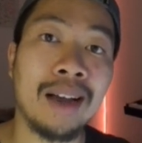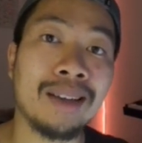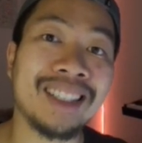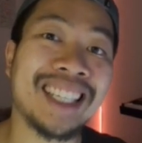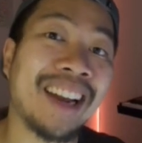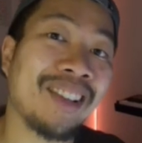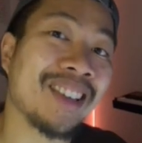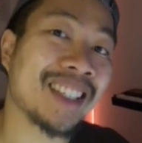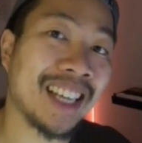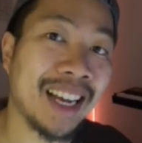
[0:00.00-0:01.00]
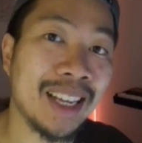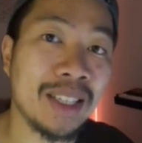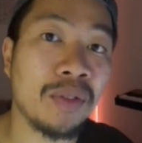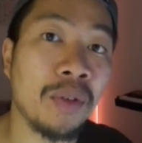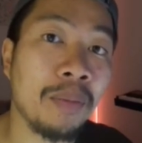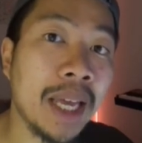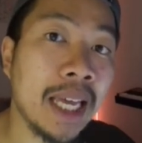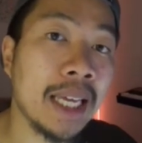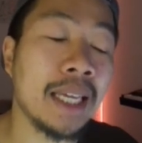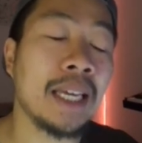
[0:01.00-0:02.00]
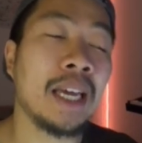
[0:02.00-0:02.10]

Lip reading: Shadowless cards for me,